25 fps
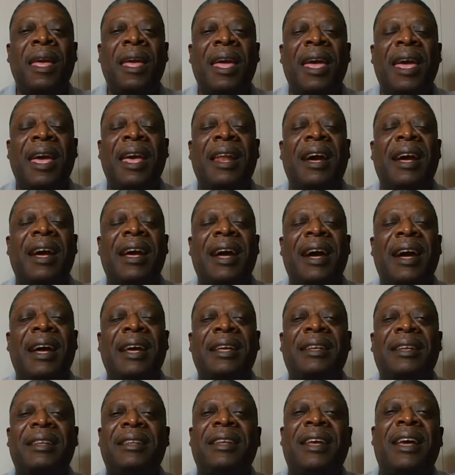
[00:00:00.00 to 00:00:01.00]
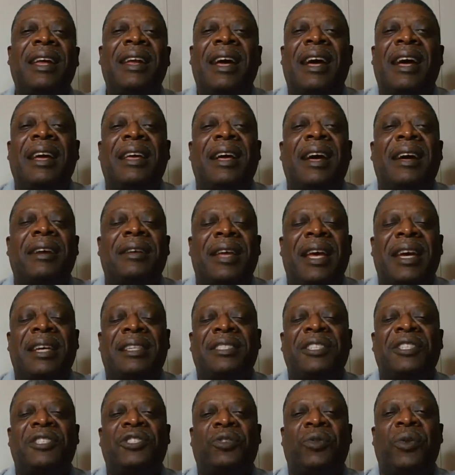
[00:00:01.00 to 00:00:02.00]
and I, I and I, I
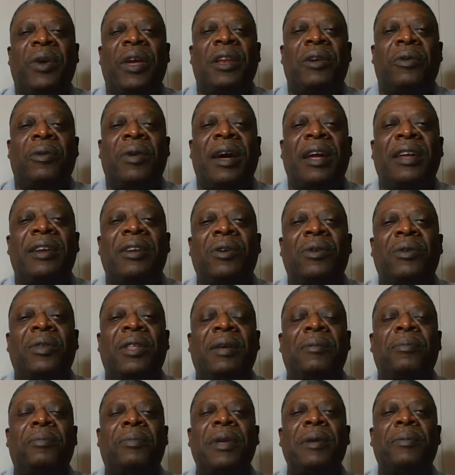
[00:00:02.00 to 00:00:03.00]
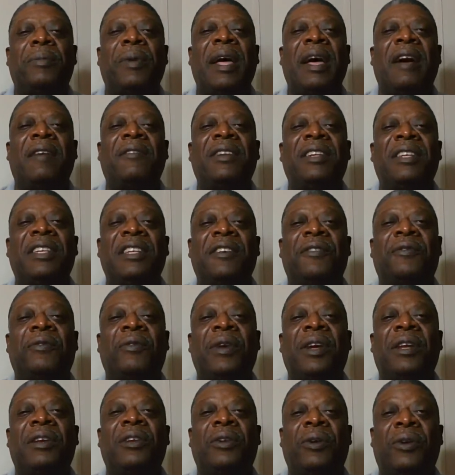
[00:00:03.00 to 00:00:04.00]
as a trainer, I know that people have
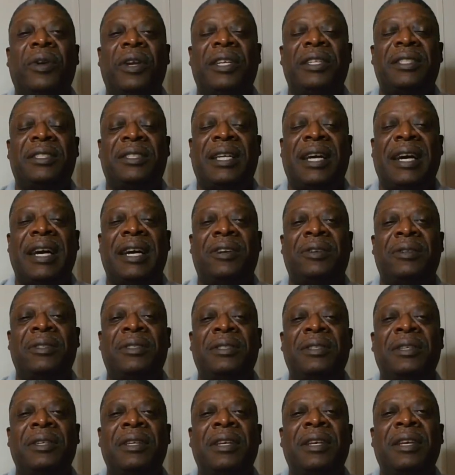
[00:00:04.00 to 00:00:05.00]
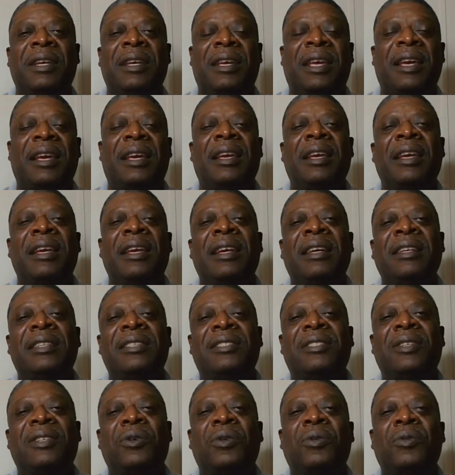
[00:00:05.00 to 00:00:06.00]
differing learning styles. Okay,
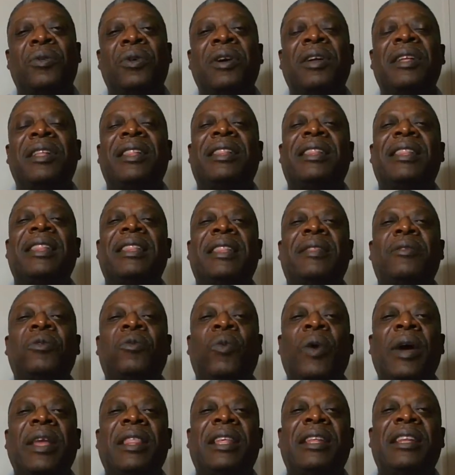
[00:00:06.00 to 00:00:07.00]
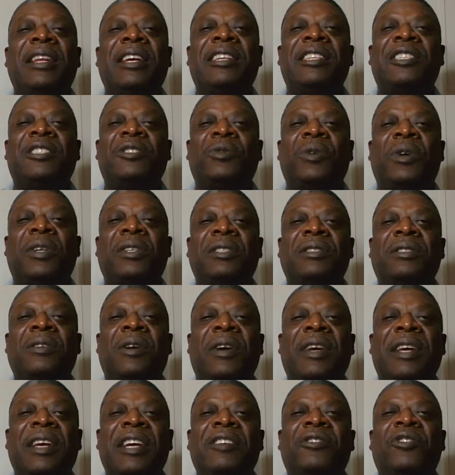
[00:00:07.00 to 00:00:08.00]
so the way that the instructions
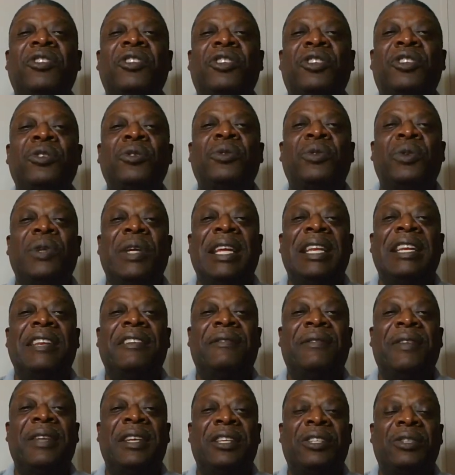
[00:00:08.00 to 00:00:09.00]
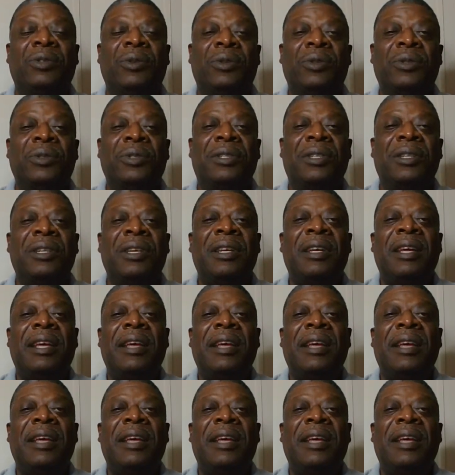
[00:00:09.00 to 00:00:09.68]
are introduced to individuals,